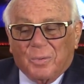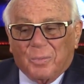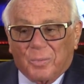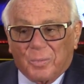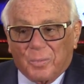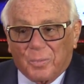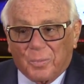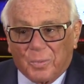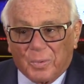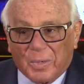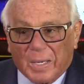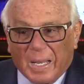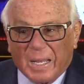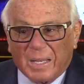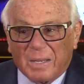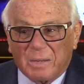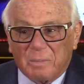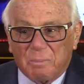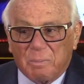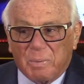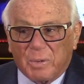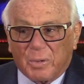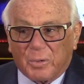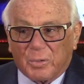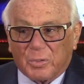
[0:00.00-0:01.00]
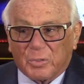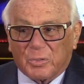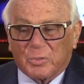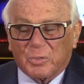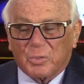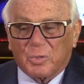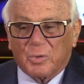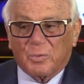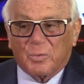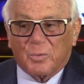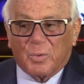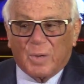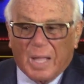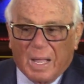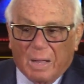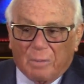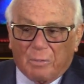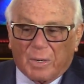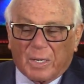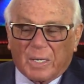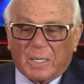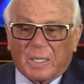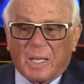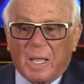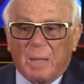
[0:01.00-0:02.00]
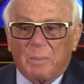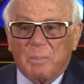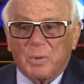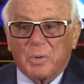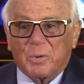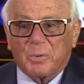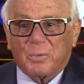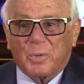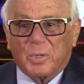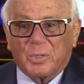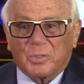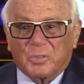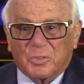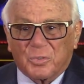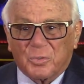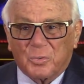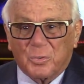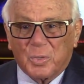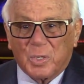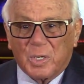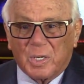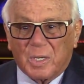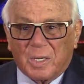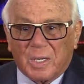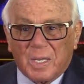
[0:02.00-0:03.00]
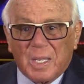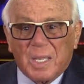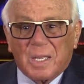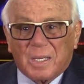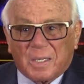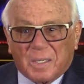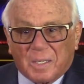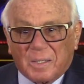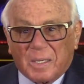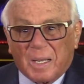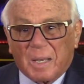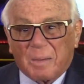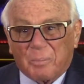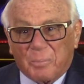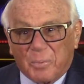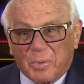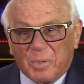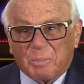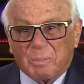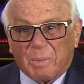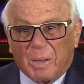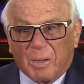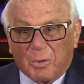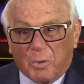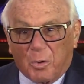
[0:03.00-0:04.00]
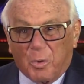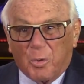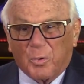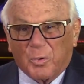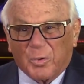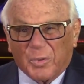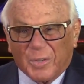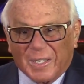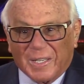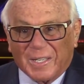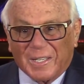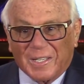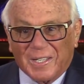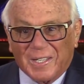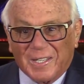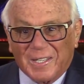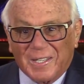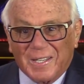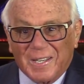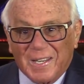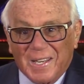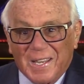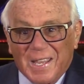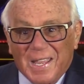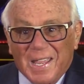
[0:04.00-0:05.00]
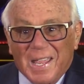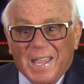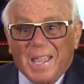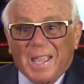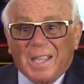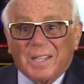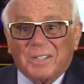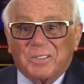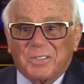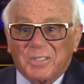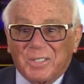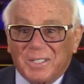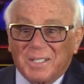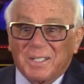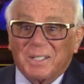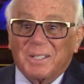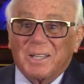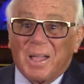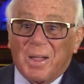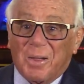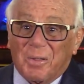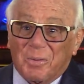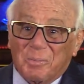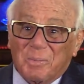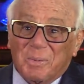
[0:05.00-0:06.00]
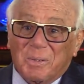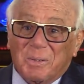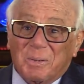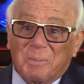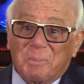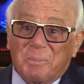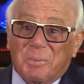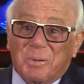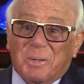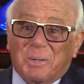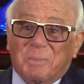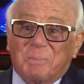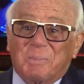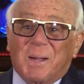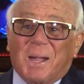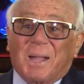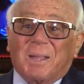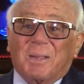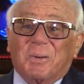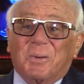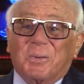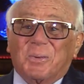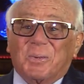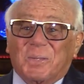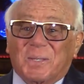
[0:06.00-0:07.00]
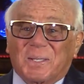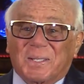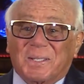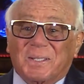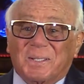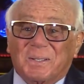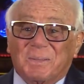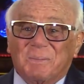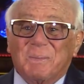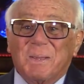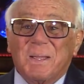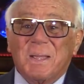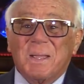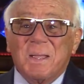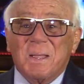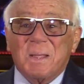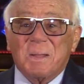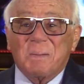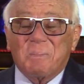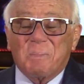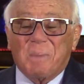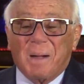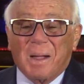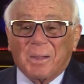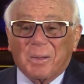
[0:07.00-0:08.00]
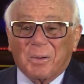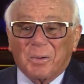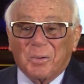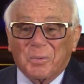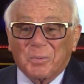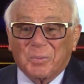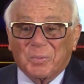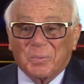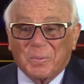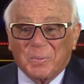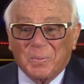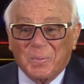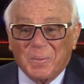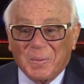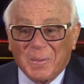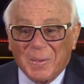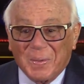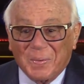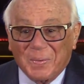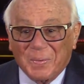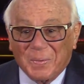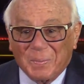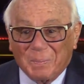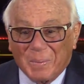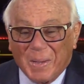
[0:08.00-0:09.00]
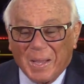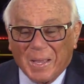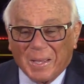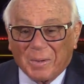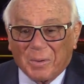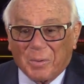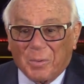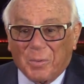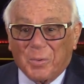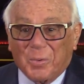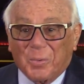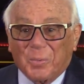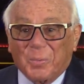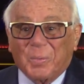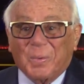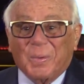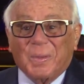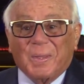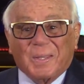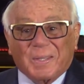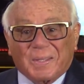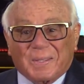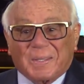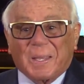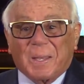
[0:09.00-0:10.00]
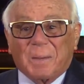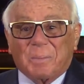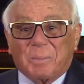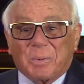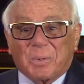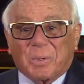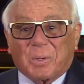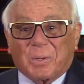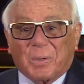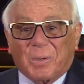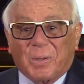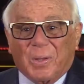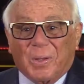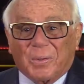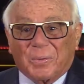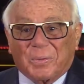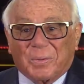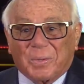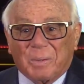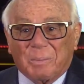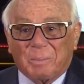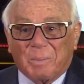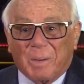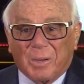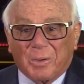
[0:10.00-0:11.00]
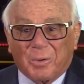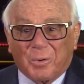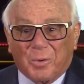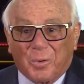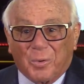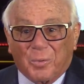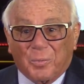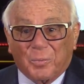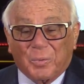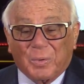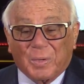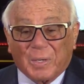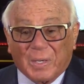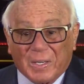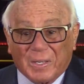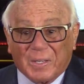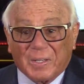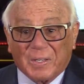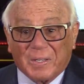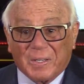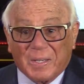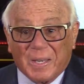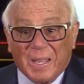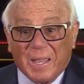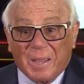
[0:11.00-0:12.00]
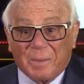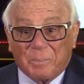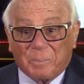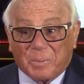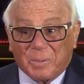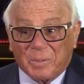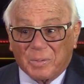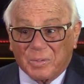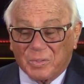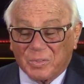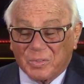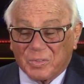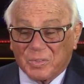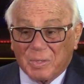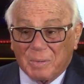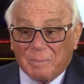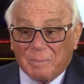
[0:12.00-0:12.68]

When I embarrass you, I want to come here once a week. Can I bring my own linen?" And she allowed me to bring my own linen, my own tablecloth, and my own linen napkins.